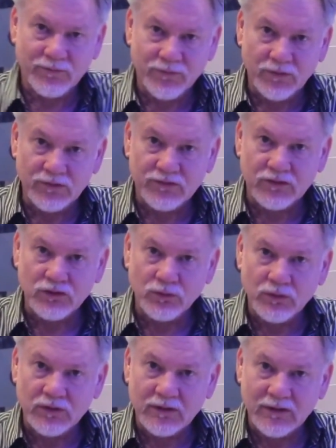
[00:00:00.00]
first you
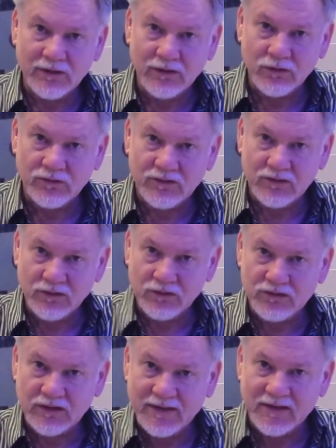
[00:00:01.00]

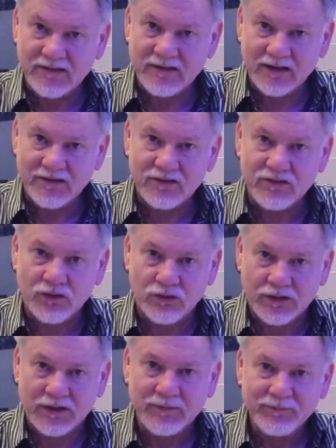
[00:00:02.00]
say that sex is dirty.